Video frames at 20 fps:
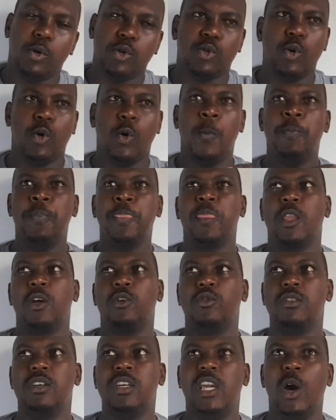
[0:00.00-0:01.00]
So to
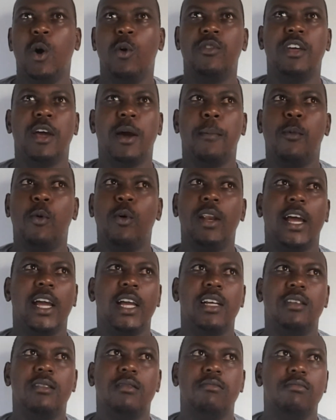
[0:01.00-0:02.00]
the girl, they are more
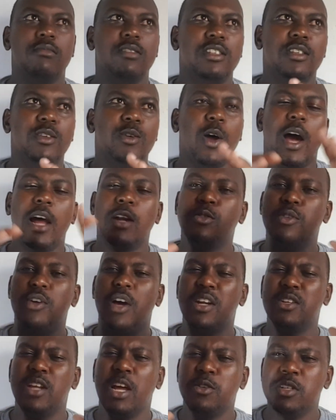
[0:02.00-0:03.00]
like,
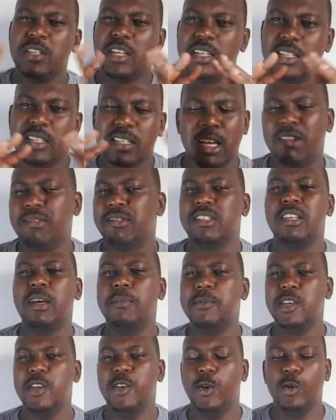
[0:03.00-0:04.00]
to discover
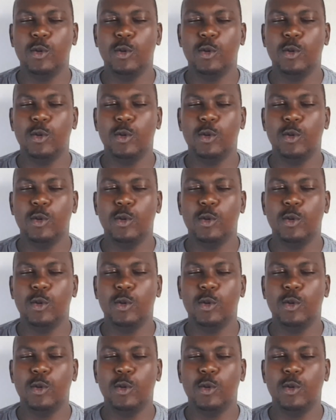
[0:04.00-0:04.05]
something new.